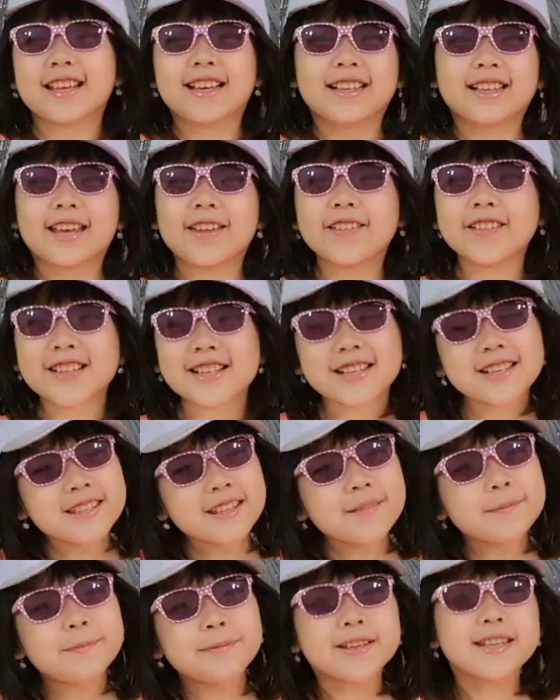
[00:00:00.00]
Can I go
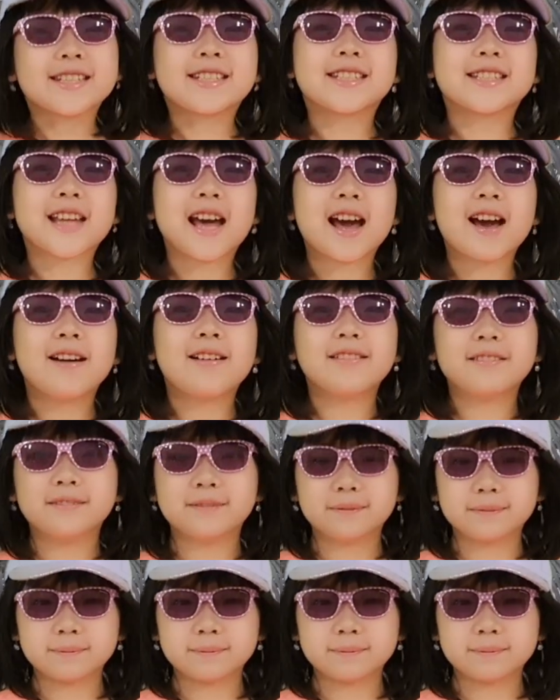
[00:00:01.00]
to the beach now?